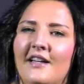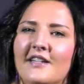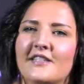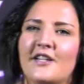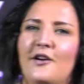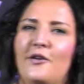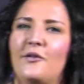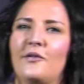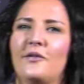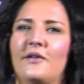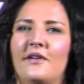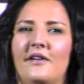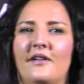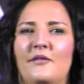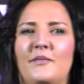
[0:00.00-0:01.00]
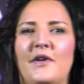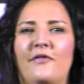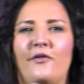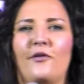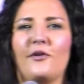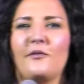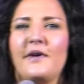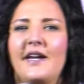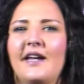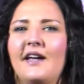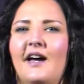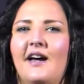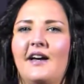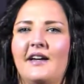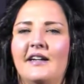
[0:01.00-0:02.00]
So before we
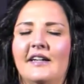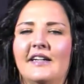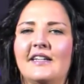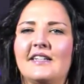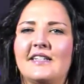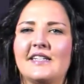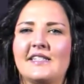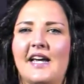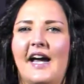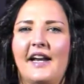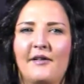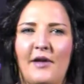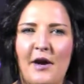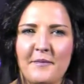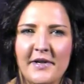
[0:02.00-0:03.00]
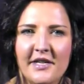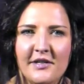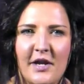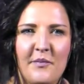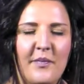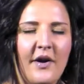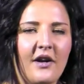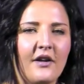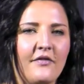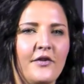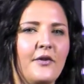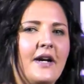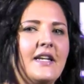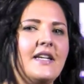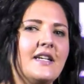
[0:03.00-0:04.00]
decide, I'm gonna impart a
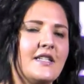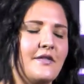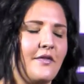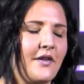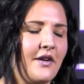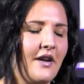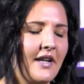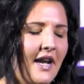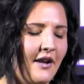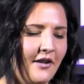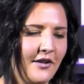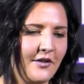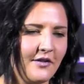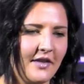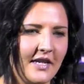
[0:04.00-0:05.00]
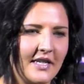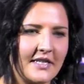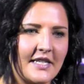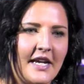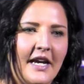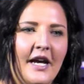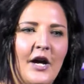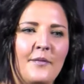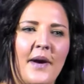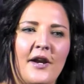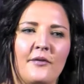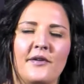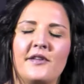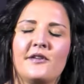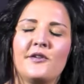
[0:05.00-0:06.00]
few ideas for you on how to do things better
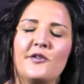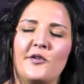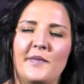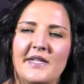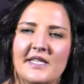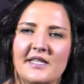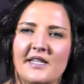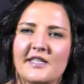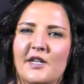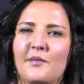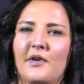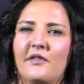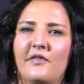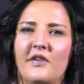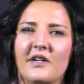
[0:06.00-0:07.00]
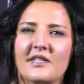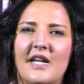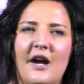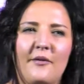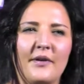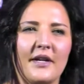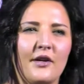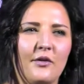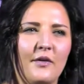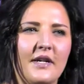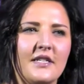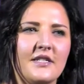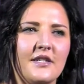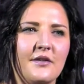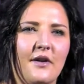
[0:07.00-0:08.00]
with your Google business listing. But first, I wanna
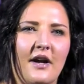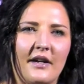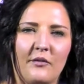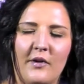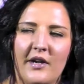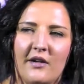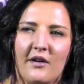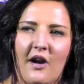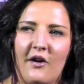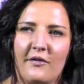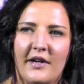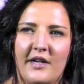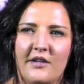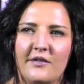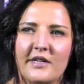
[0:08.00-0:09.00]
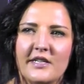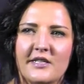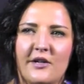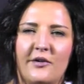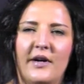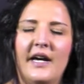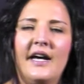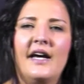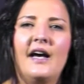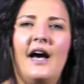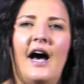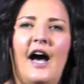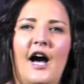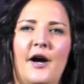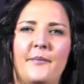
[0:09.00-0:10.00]
quiz you on what you're already doing. So
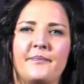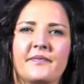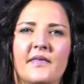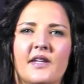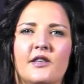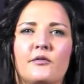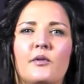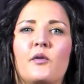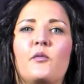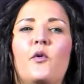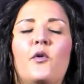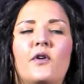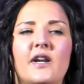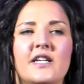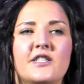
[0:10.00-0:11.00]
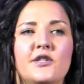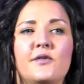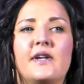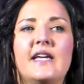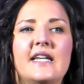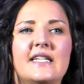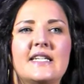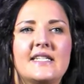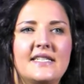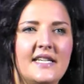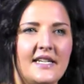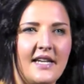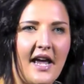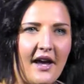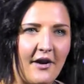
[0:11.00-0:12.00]
the reward is you get to
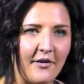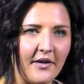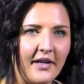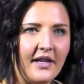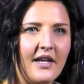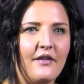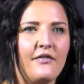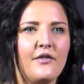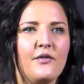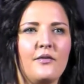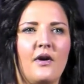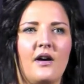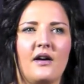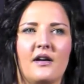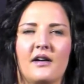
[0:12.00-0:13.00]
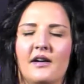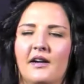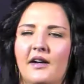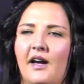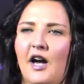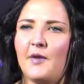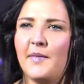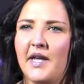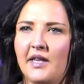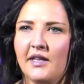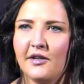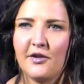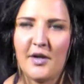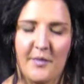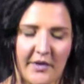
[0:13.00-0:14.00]
sit down if you are in the
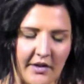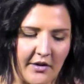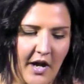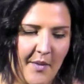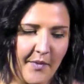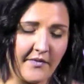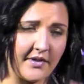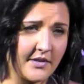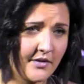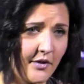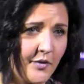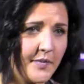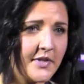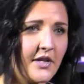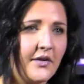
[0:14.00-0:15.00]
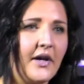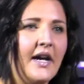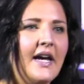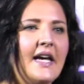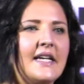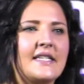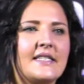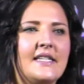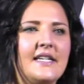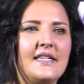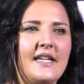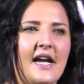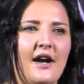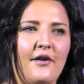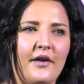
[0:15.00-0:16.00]
cream of the crop of this group. So sit
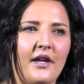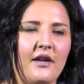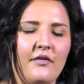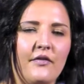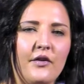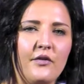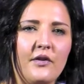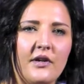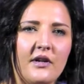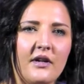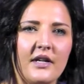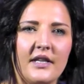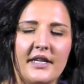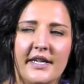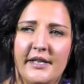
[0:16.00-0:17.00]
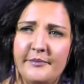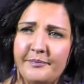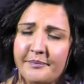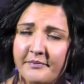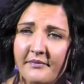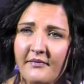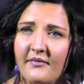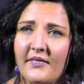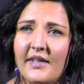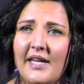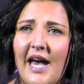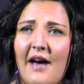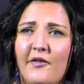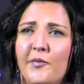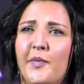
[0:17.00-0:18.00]
down if you currently
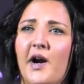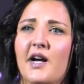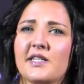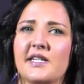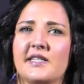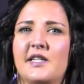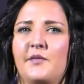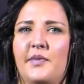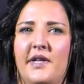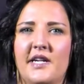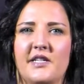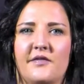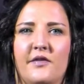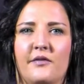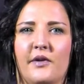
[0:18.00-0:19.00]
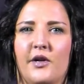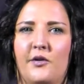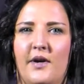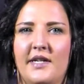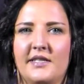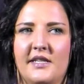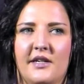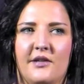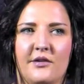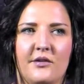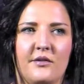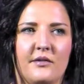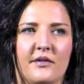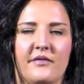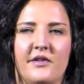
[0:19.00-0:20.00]
have a process in place for requesting
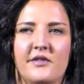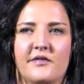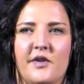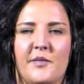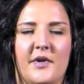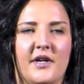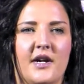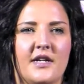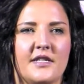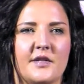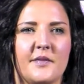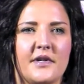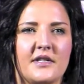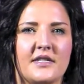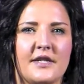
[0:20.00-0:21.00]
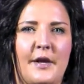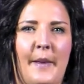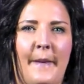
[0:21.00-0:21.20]
Google reviews from your customers.